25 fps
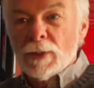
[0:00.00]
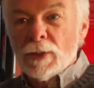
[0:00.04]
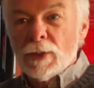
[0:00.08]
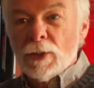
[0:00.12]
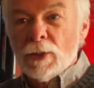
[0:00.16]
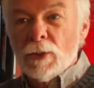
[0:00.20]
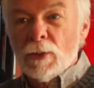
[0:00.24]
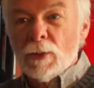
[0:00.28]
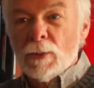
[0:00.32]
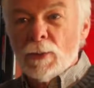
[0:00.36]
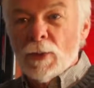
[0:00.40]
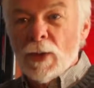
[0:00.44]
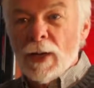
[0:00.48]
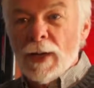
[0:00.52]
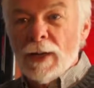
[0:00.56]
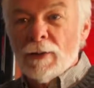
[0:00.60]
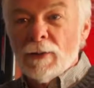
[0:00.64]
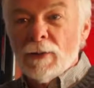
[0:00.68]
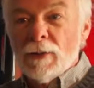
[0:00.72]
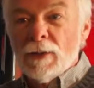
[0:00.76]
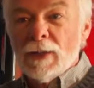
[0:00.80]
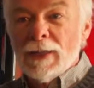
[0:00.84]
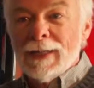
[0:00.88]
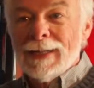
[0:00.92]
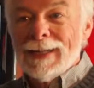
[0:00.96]
in the
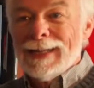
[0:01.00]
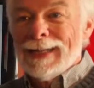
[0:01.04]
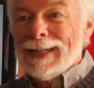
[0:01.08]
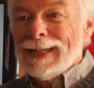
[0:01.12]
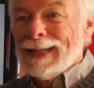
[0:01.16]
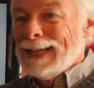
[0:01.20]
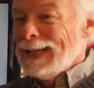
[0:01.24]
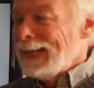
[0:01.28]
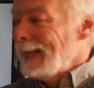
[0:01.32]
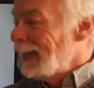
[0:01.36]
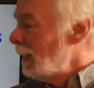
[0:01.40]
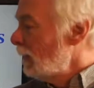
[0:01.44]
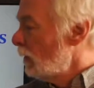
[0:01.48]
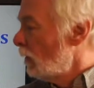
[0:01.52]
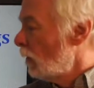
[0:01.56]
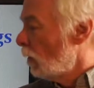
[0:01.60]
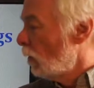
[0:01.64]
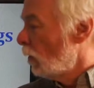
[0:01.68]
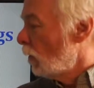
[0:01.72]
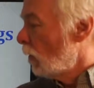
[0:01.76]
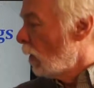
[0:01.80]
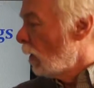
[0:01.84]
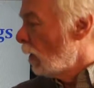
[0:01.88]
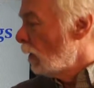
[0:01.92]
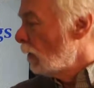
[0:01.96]
numerator and the
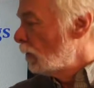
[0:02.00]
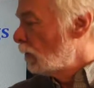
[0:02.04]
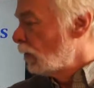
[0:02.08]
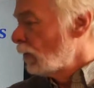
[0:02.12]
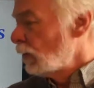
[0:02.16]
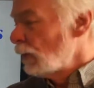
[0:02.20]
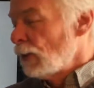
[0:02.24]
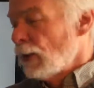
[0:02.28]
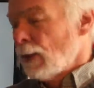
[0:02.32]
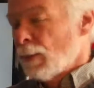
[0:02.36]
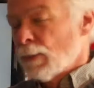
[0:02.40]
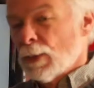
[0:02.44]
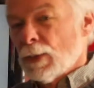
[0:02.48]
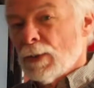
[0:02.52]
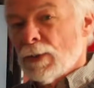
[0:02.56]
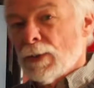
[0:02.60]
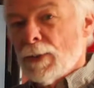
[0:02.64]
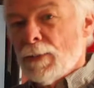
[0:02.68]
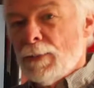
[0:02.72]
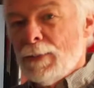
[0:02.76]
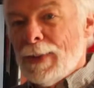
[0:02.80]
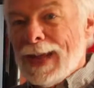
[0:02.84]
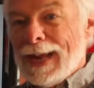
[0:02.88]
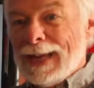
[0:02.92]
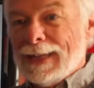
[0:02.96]
larger number,
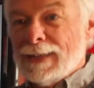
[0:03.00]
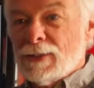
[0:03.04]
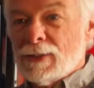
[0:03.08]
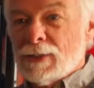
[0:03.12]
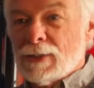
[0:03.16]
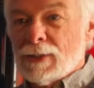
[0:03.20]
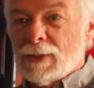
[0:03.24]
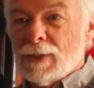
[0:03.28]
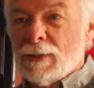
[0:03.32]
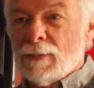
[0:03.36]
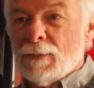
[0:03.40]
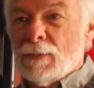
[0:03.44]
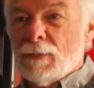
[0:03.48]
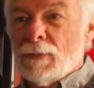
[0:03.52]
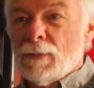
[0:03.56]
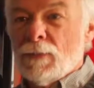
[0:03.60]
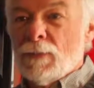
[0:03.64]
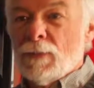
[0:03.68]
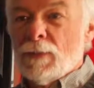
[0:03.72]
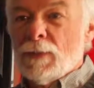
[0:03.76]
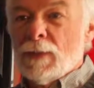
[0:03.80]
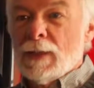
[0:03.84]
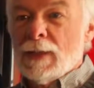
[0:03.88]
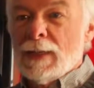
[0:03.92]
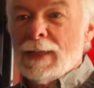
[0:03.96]
the base,
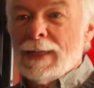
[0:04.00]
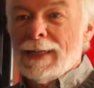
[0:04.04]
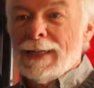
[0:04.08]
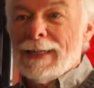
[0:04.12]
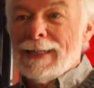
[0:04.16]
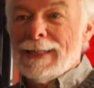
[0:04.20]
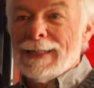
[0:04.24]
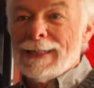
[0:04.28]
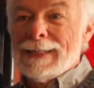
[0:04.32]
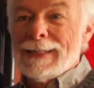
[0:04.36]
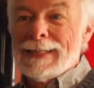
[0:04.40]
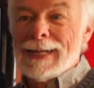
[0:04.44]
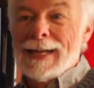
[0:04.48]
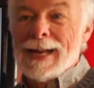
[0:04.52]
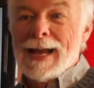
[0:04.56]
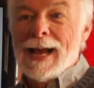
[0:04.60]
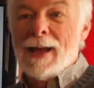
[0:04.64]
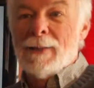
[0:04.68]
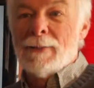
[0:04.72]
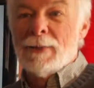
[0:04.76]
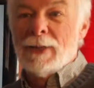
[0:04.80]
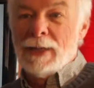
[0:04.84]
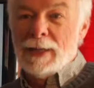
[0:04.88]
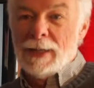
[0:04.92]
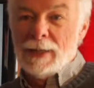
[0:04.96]
in the
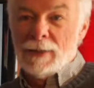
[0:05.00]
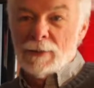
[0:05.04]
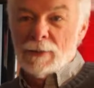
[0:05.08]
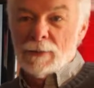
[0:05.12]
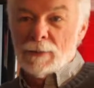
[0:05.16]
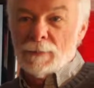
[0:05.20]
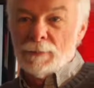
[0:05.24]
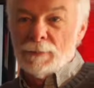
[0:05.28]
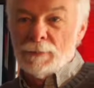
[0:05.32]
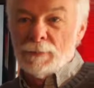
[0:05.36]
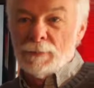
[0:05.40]
denominator.